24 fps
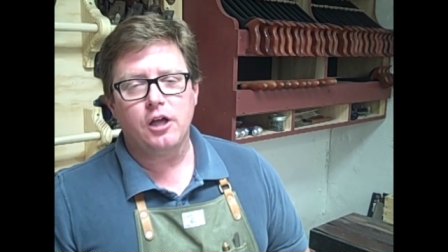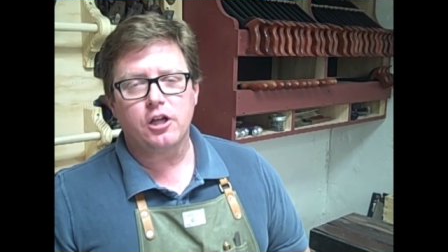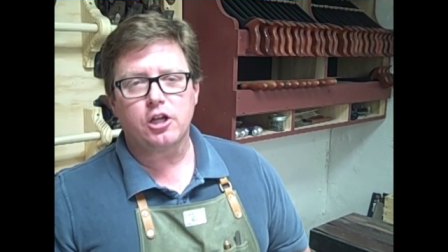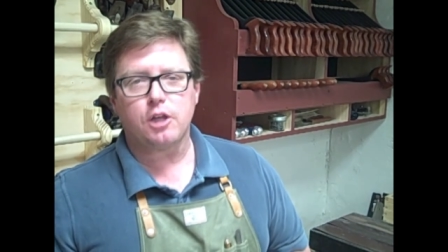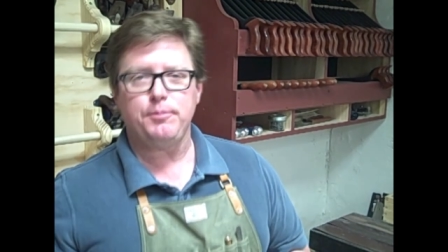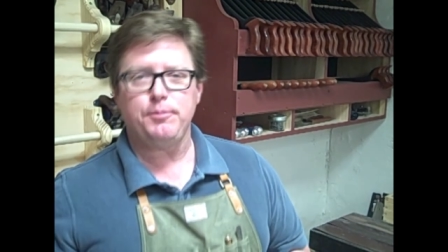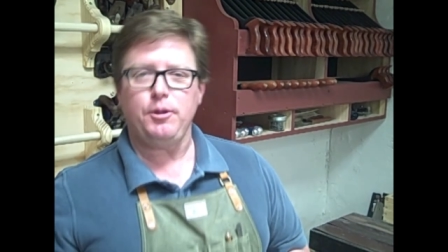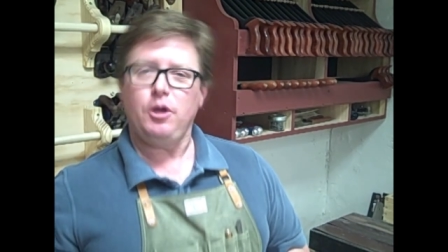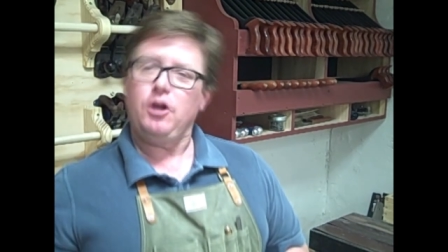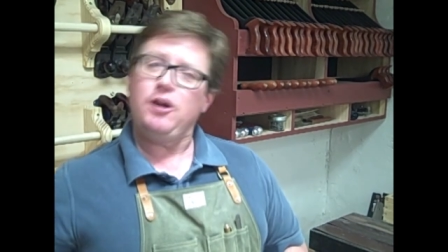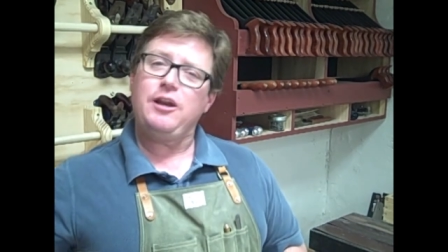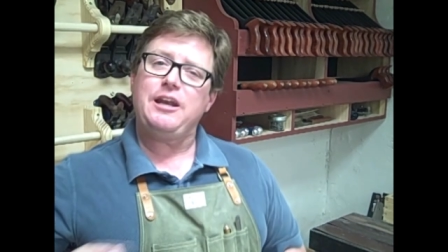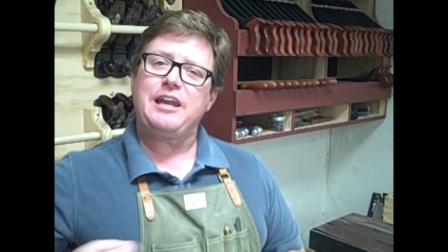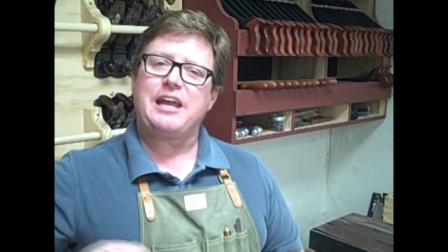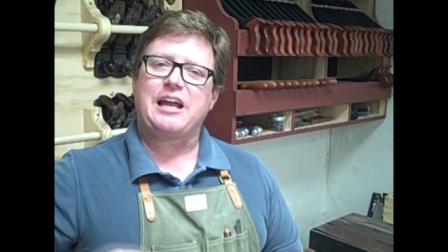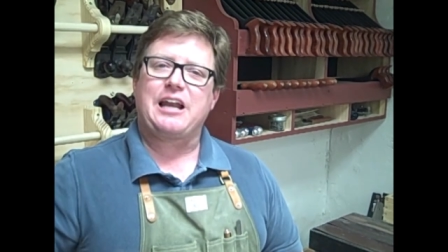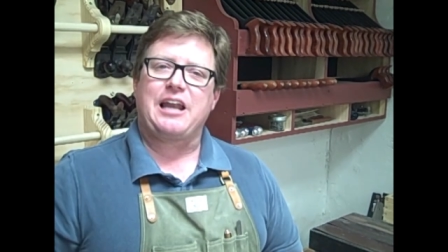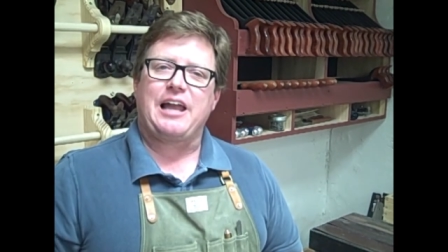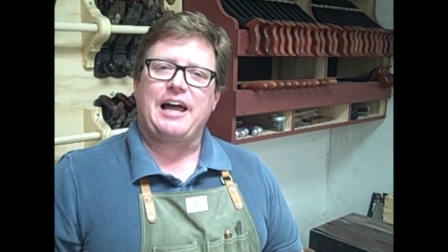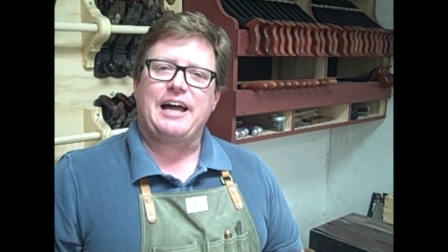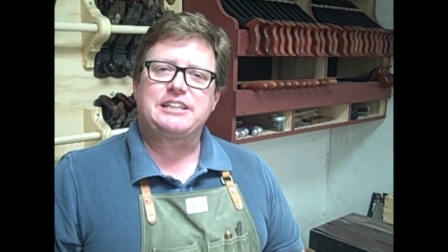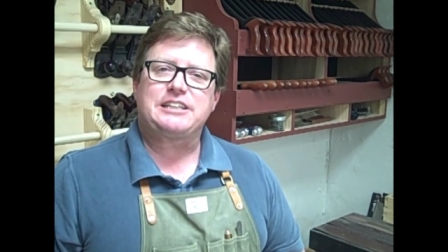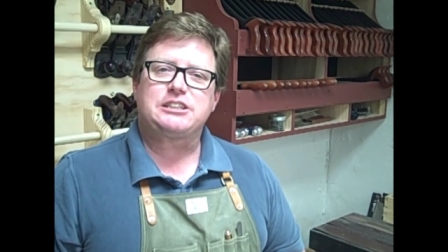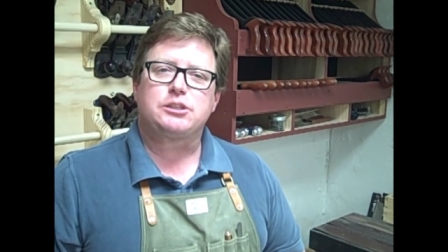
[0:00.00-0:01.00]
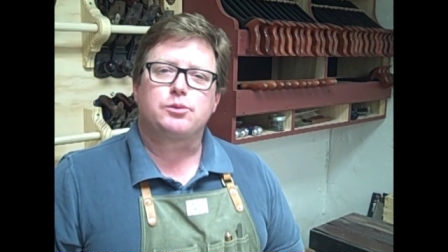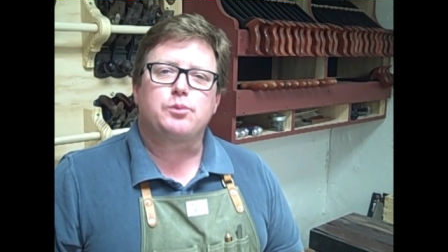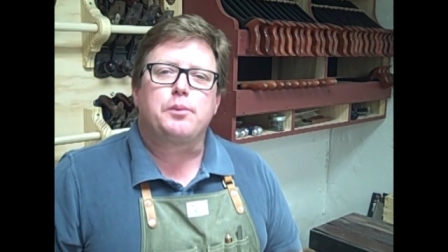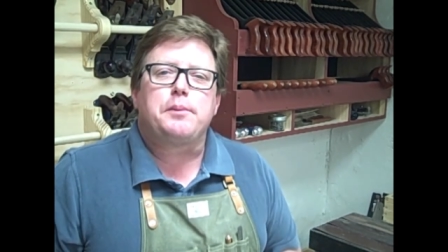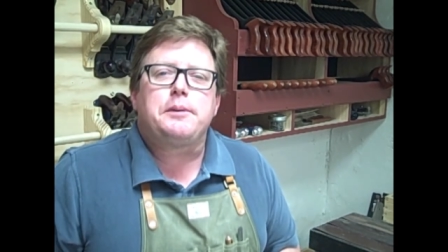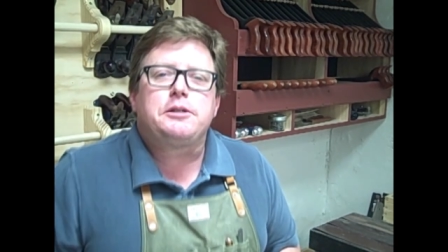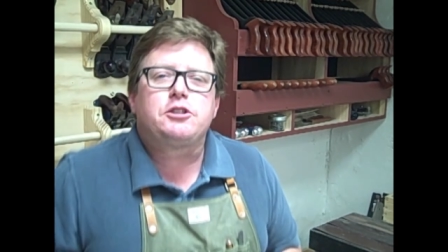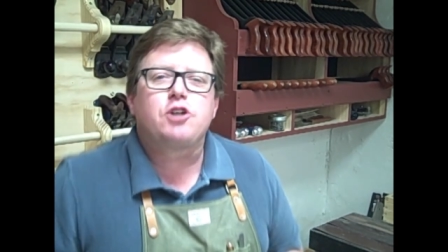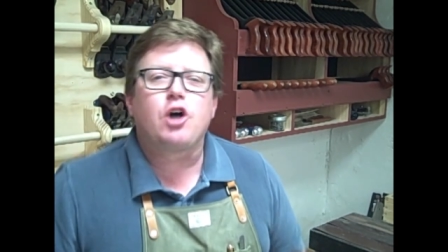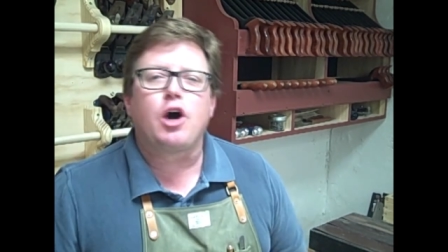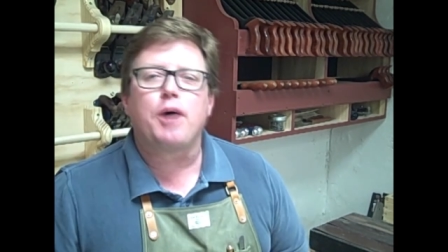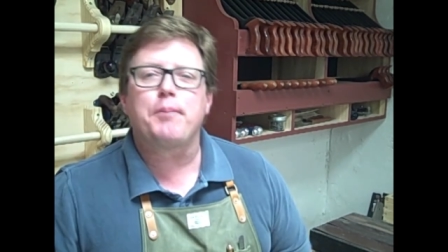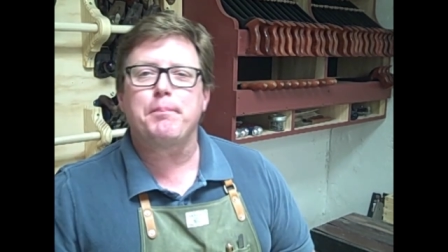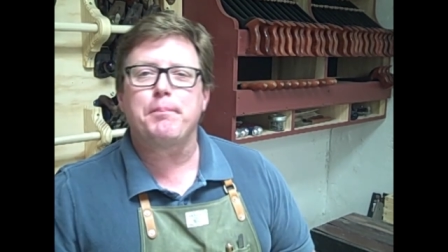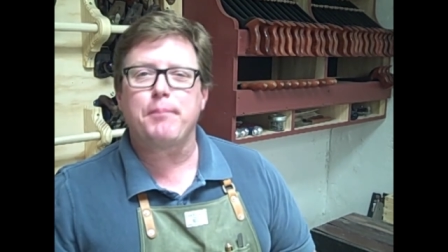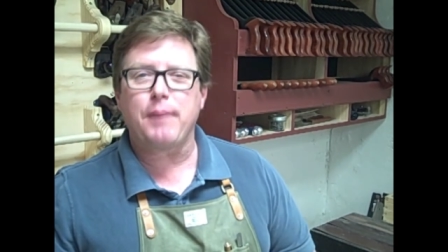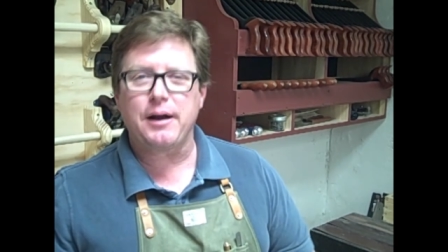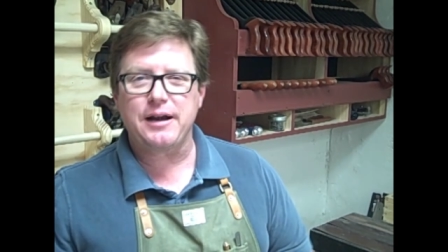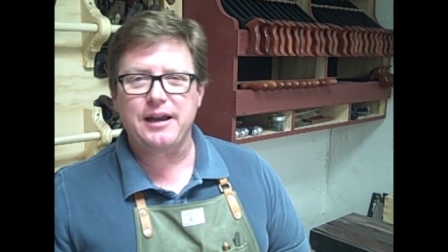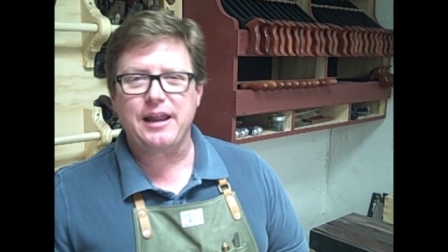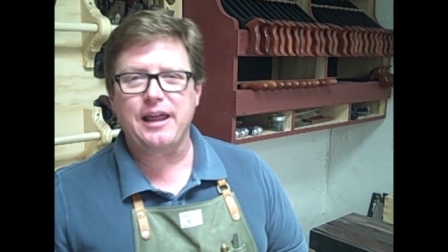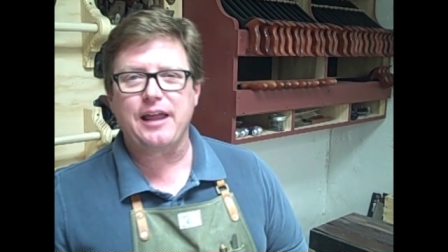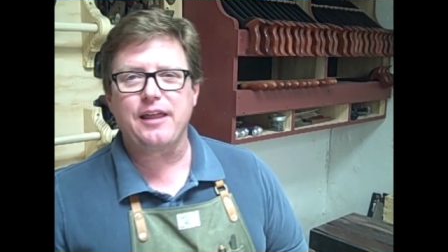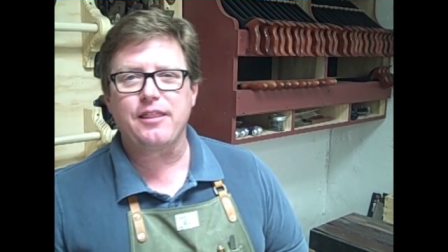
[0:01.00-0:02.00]
Community classes will be taught
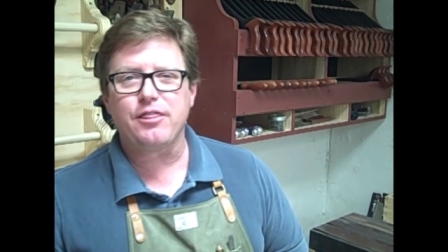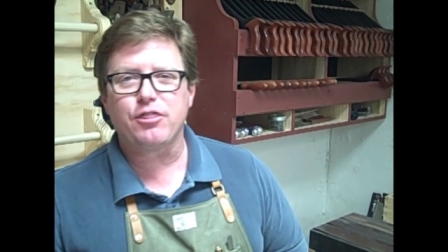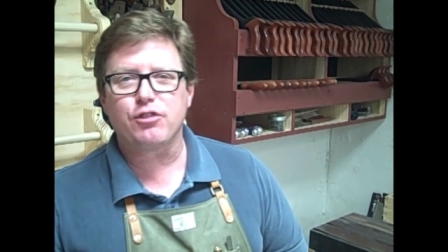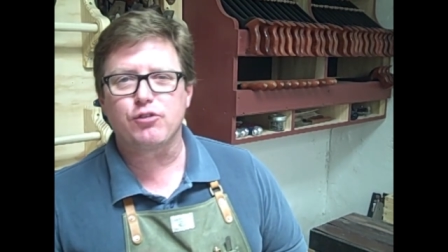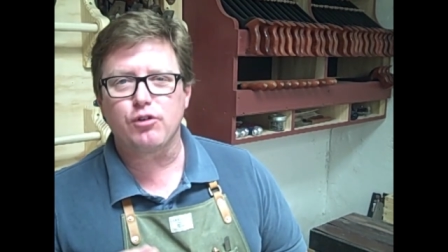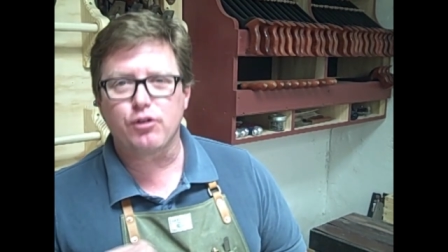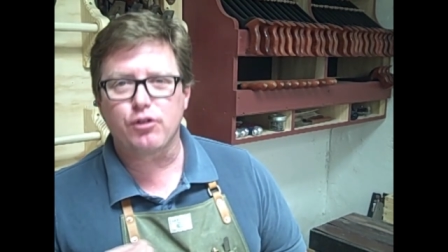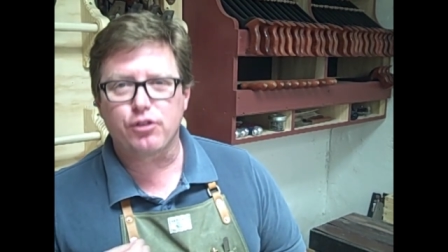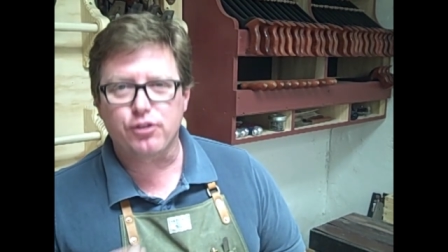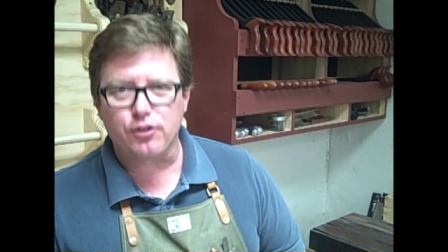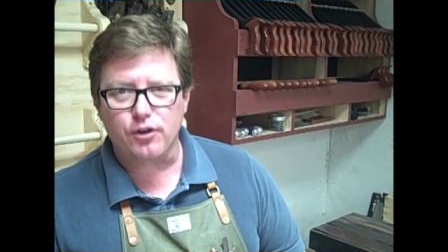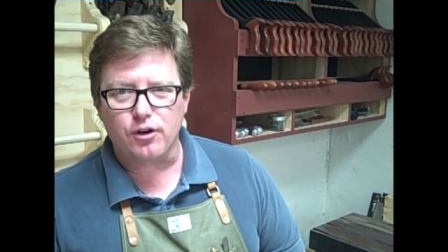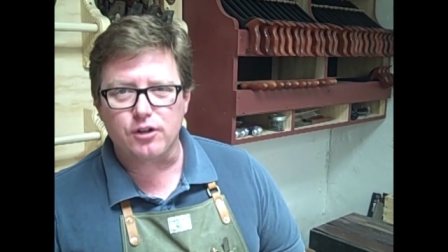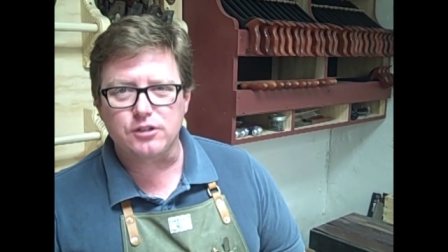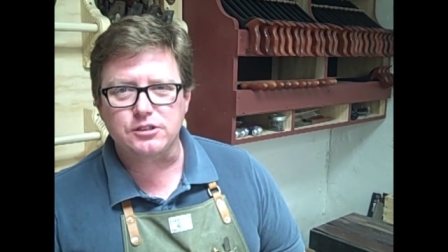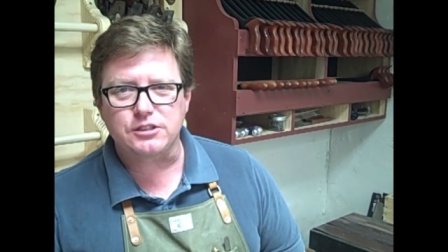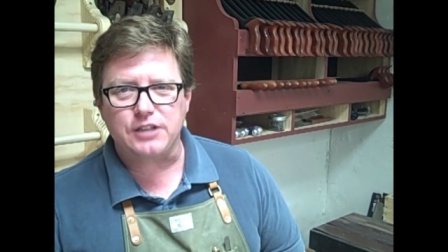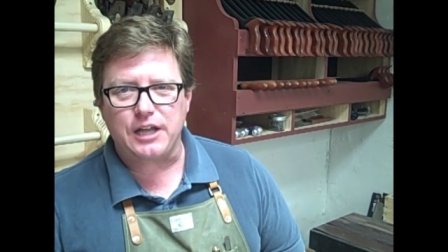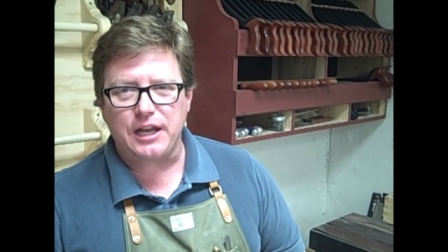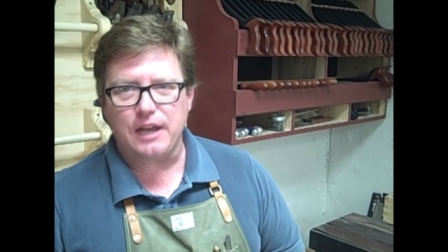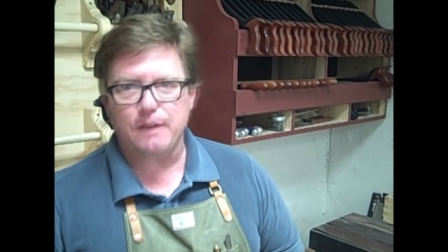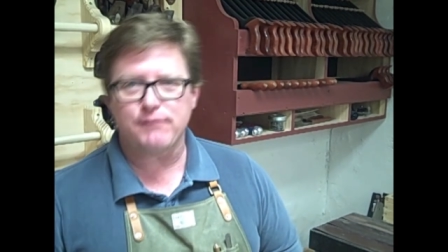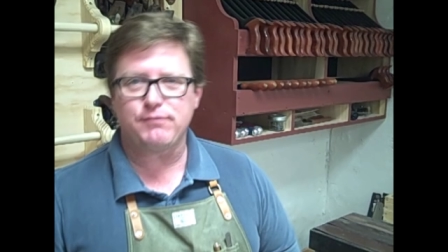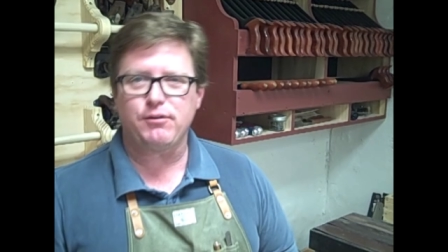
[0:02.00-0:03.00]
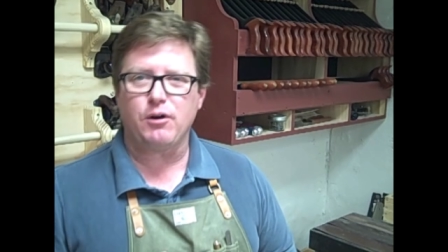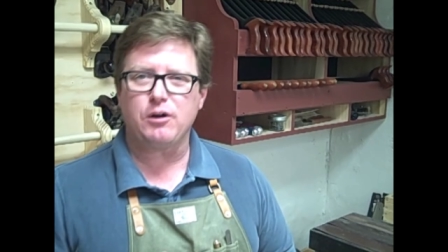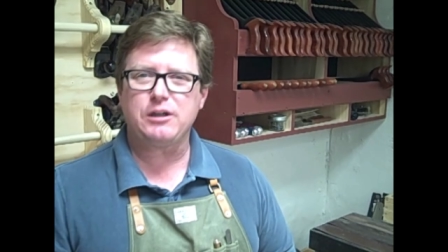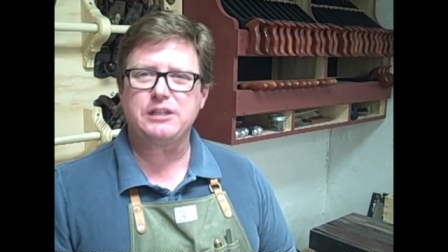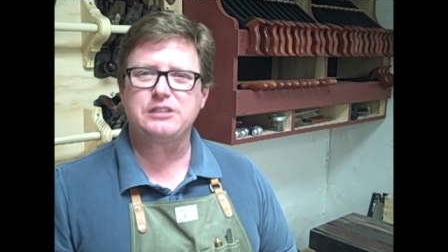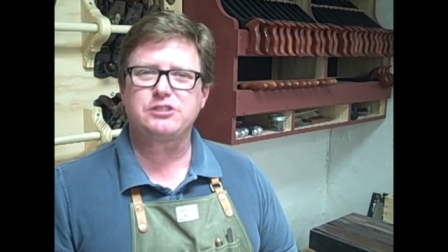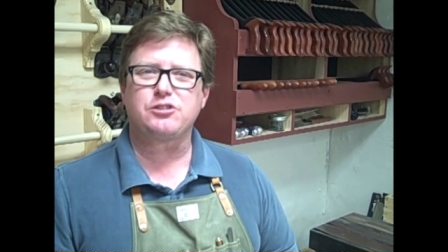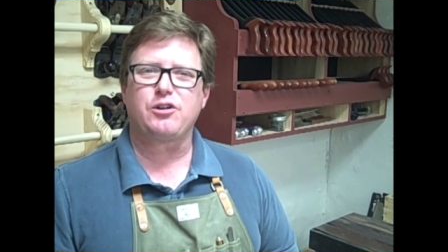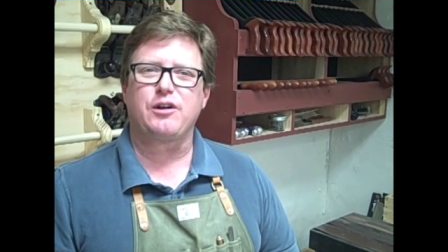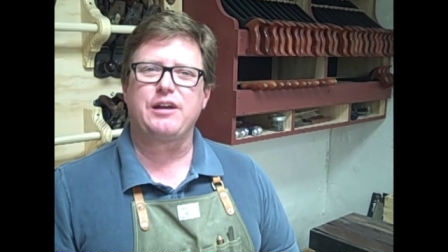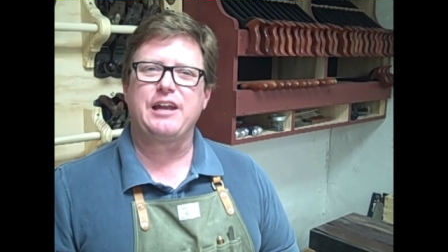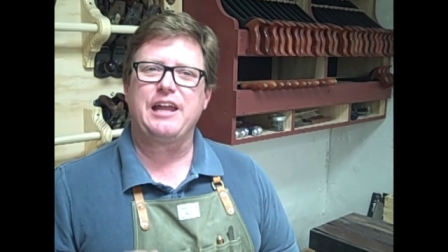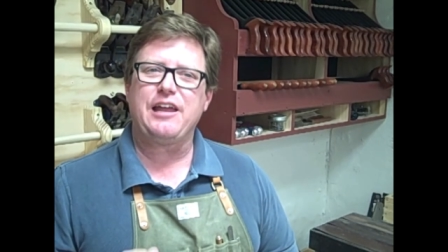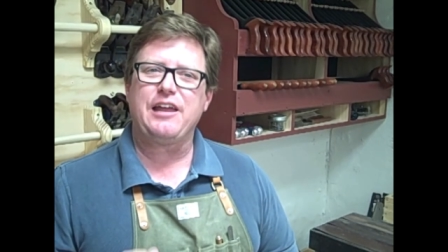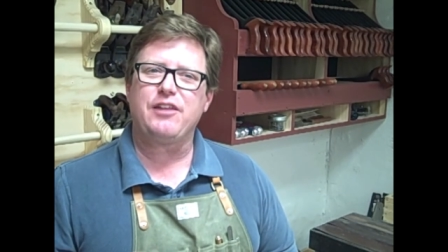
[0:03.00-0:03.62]
Monday through Thursday and focus on